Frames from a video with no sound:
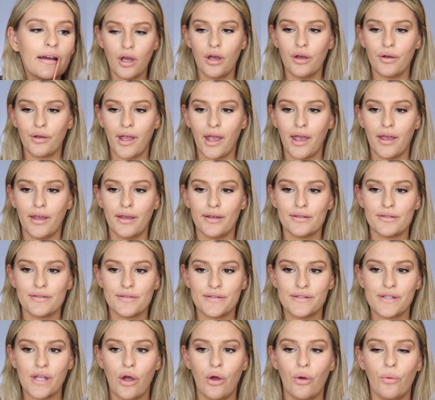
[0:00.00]
Okay,
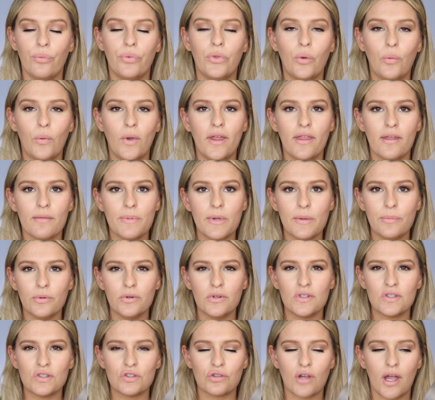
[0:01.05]
so the way that people
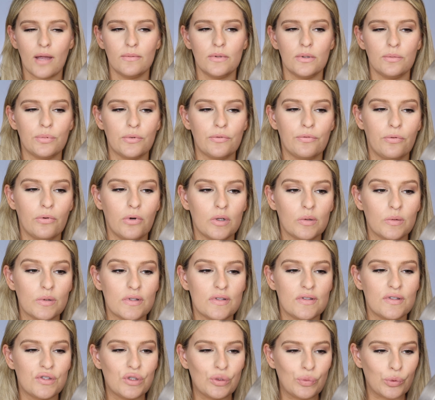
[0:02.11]
described it before was
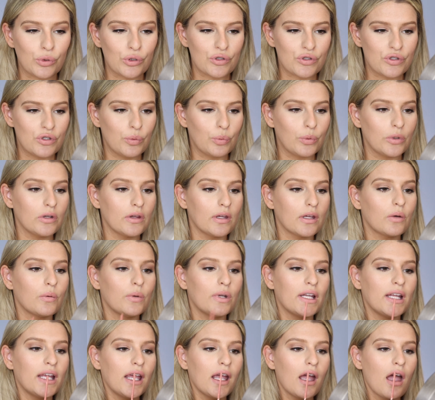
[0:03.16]
super, super
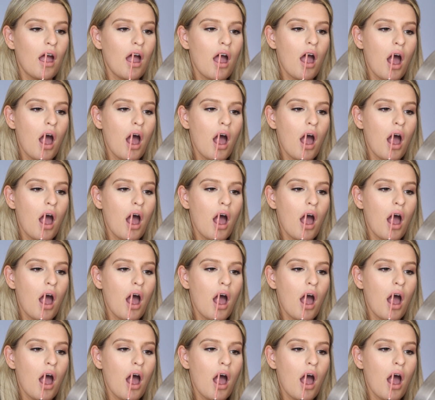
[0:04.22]
liquidy.